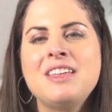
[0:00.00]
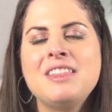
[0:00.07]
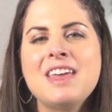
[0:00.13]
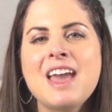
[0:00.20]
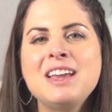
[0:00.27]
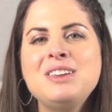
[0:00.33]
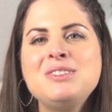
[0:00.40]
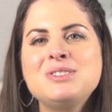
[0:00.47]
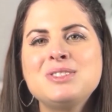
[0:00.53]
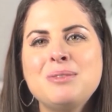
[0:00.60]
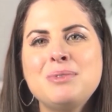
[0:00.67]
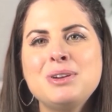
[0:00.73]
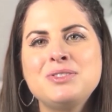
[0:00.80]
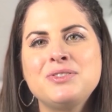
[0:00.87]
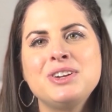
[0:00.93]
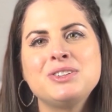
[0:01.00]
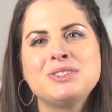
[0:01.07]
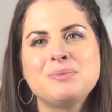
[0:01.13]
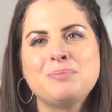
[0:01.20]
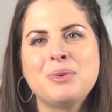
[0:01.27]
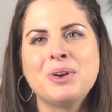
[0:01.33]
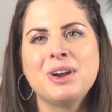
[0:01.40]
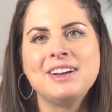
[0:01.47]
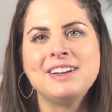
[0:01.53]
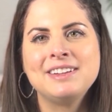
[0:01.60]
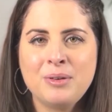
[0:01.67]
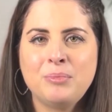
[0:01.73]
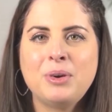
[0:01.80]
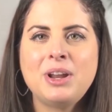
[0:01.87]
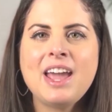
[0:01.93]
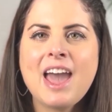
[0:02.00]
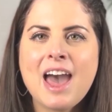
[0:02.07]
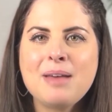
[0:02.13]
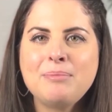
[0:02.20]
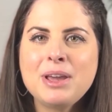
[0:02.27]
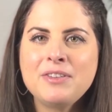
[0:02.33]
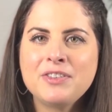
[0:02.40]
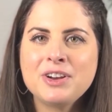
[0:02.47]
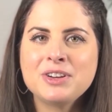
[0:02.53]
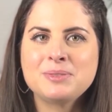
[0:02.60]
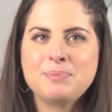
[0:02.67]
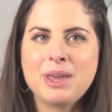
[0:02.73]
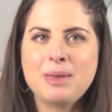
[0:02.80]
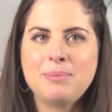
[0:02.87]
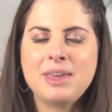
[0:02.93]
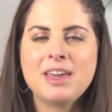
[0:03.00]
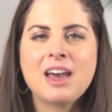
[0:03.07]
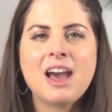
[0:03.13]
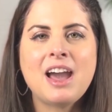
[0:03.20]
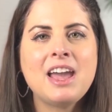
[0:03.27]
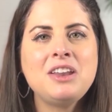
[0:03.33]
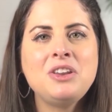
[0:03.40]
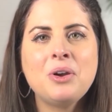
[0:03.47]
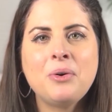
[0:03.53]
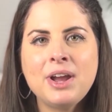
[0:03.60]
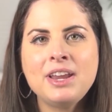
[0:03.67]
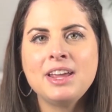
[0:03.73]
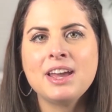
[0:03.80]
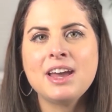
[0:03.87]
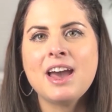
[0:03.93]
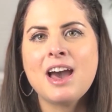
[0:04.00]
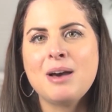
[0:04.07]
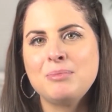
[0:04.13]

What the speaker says: Thank you so much for your support. When I had my first baby, I had no idea how